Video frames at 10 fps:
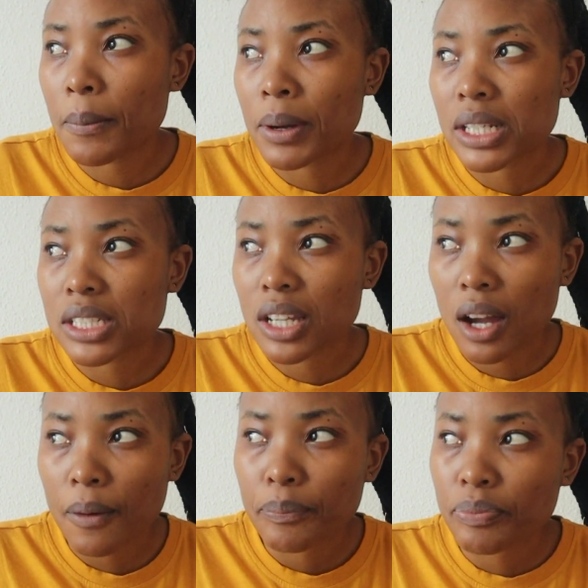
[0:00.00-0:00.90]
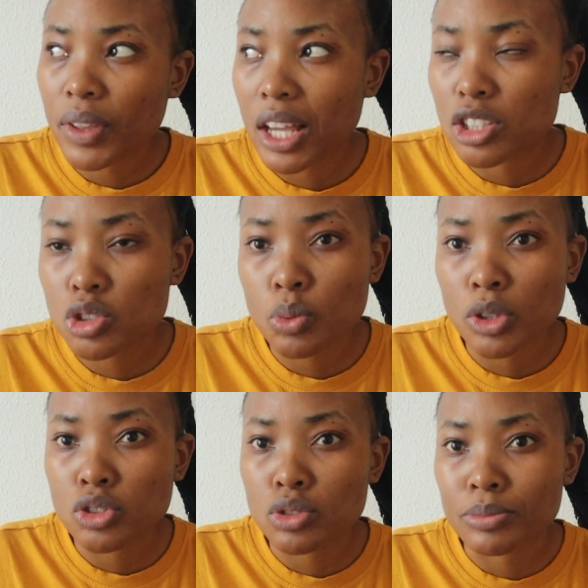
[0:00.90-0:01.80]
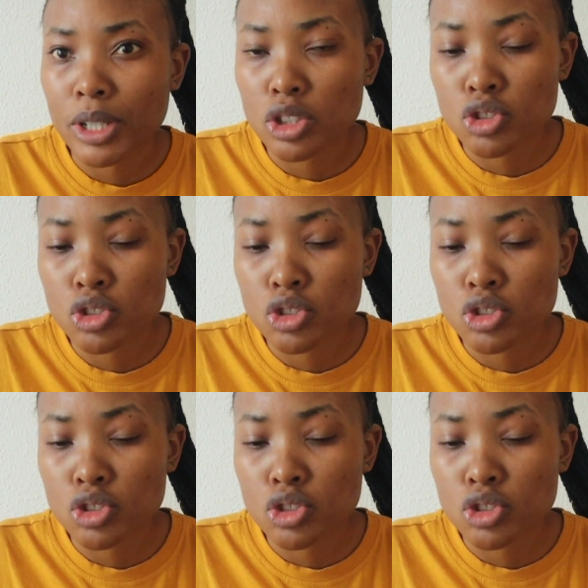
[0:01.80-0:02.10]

But yeah, I just want to make